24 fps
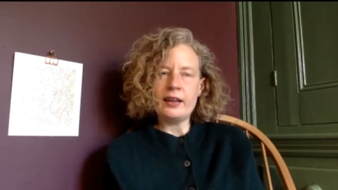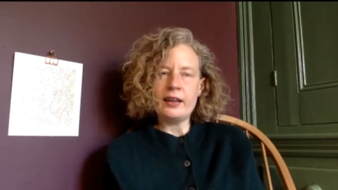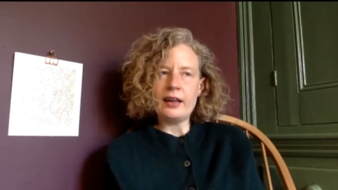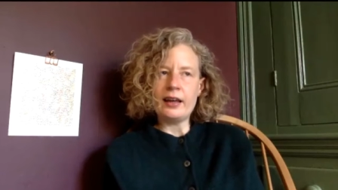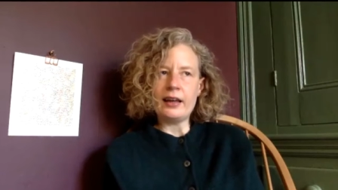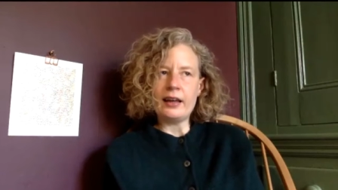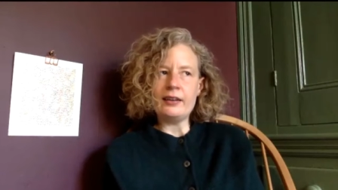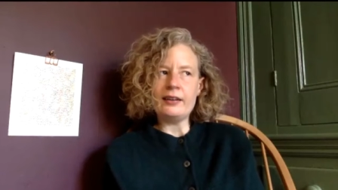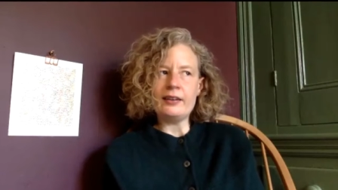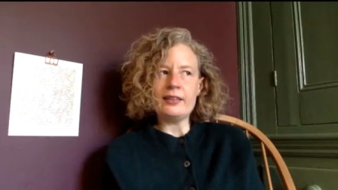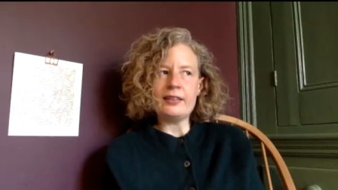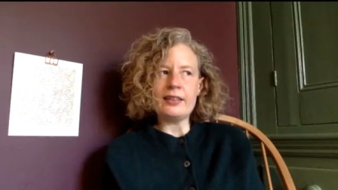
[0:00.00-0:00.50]

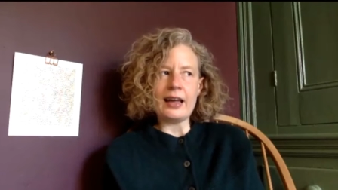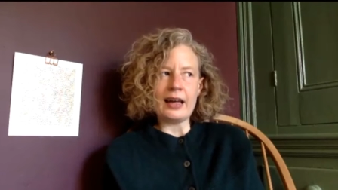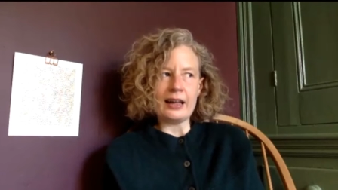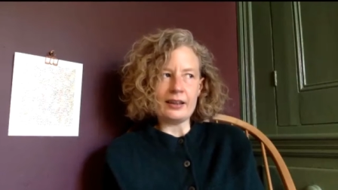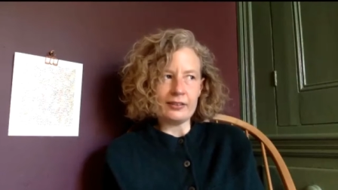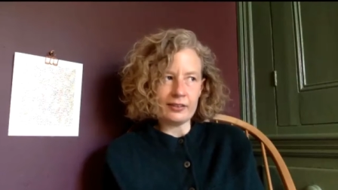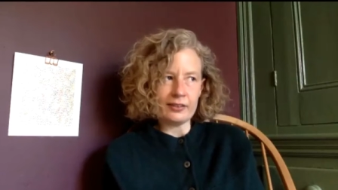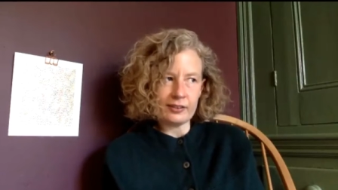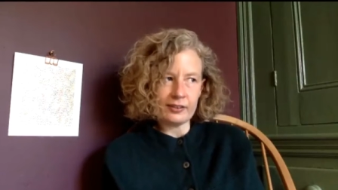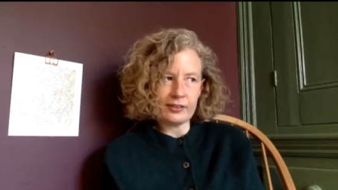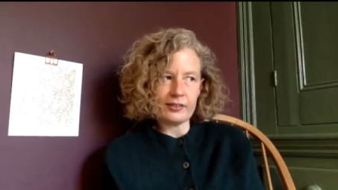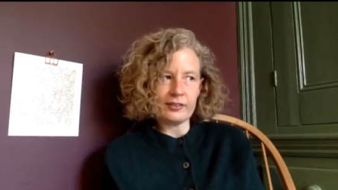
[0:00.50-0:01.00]
And
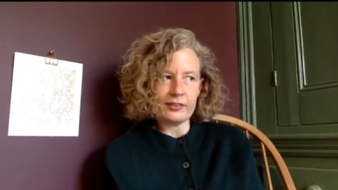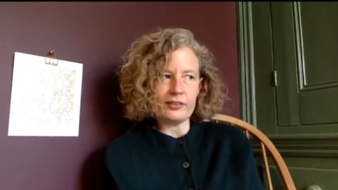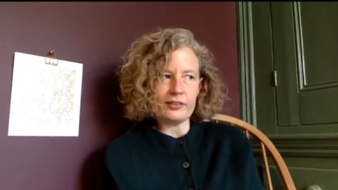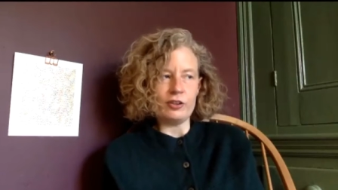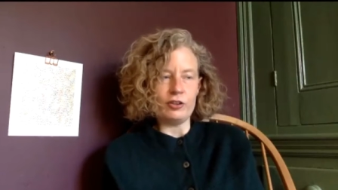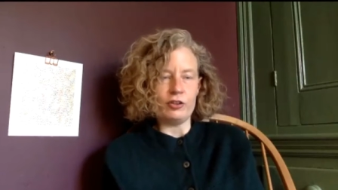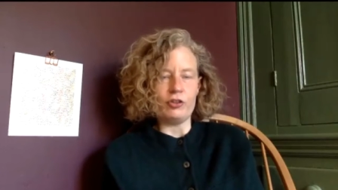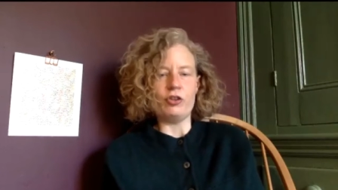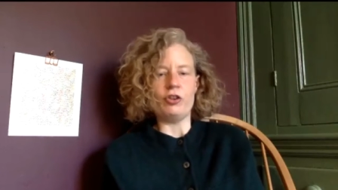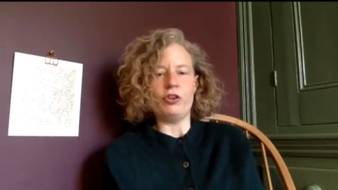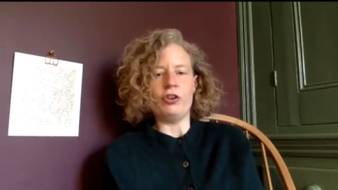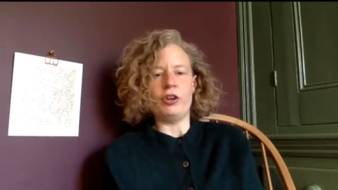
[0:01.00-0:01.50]
that's the
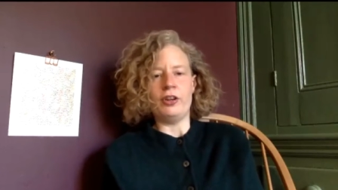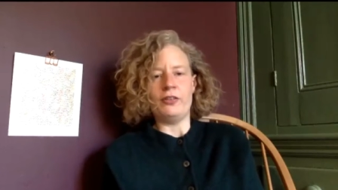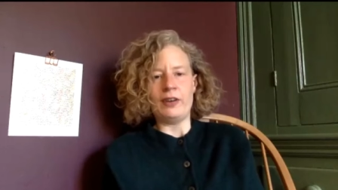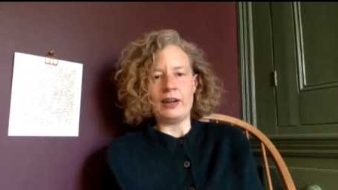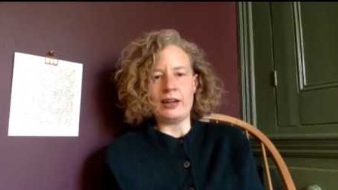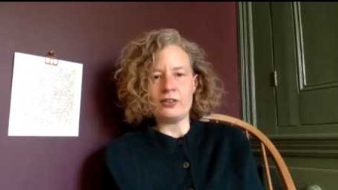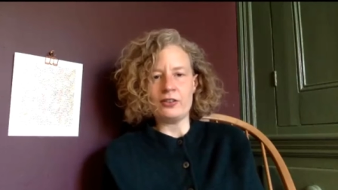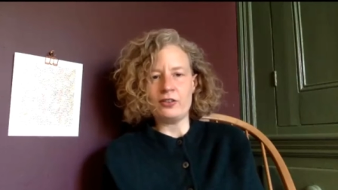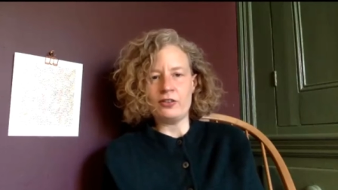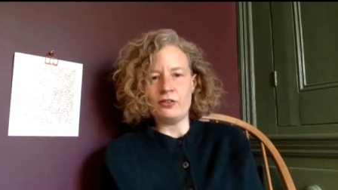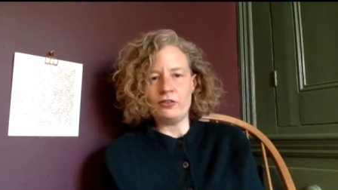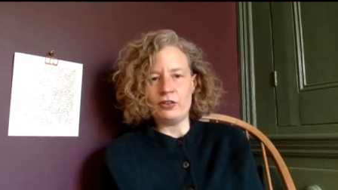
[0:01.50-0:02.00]
joy of
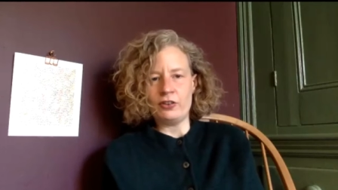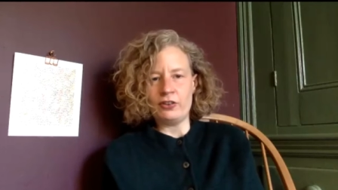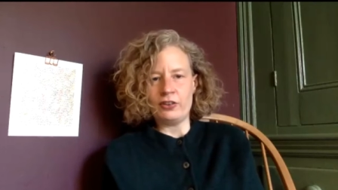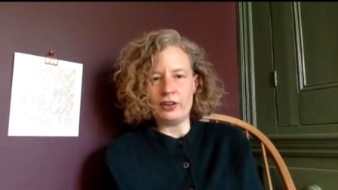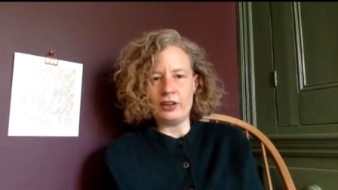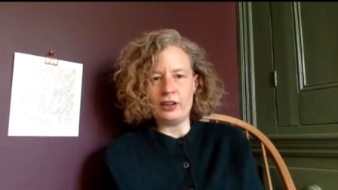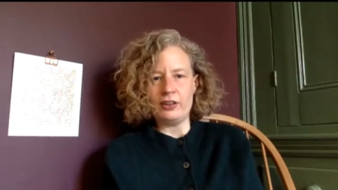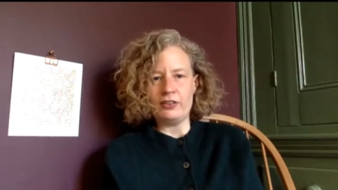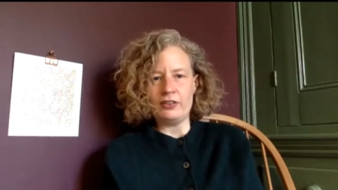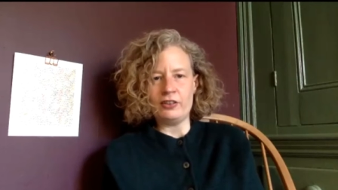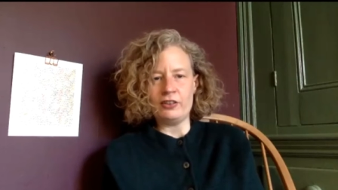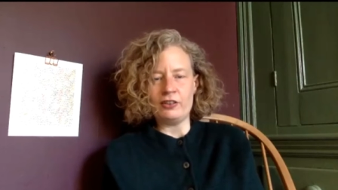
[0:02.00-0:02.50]
action
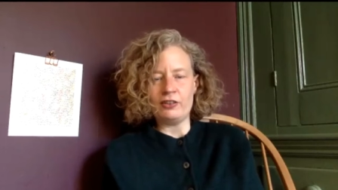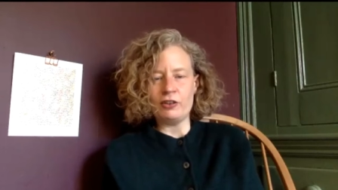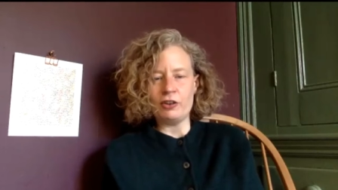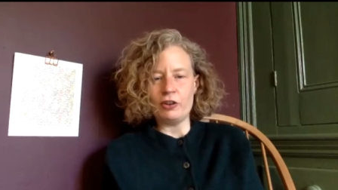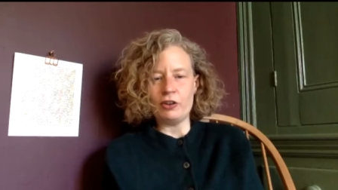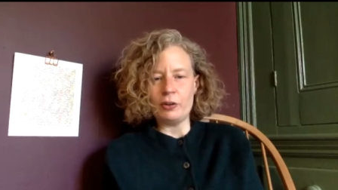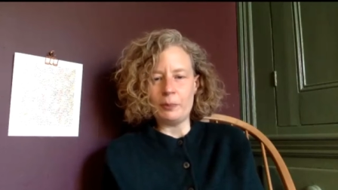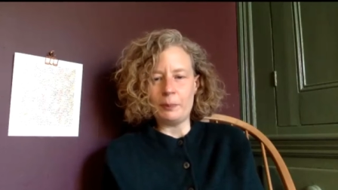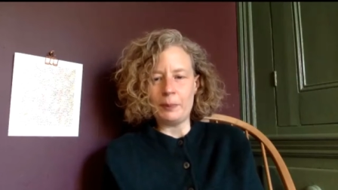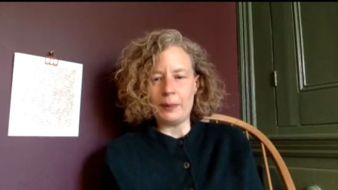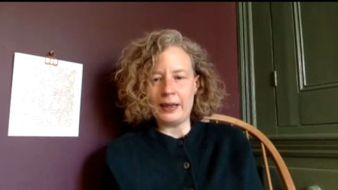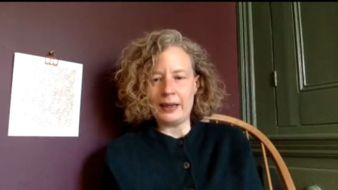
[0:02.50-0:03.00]
research. It's not
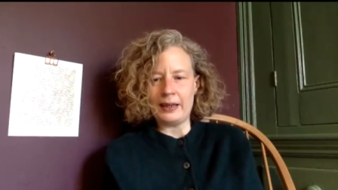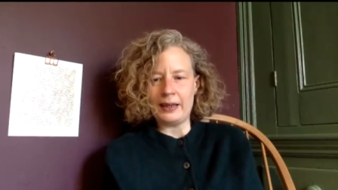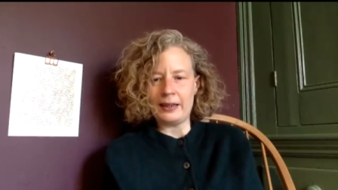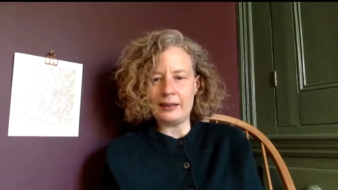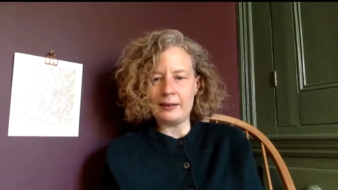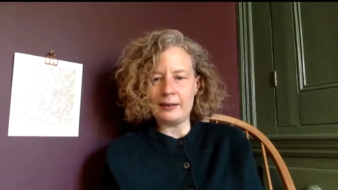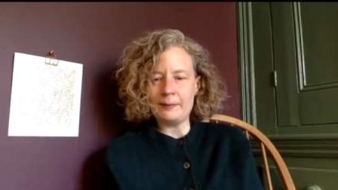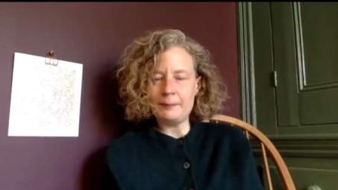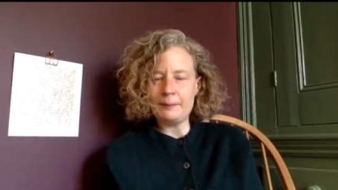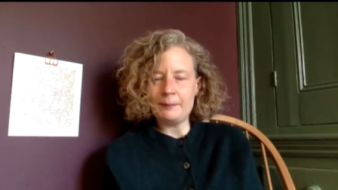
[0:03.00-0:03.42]
the big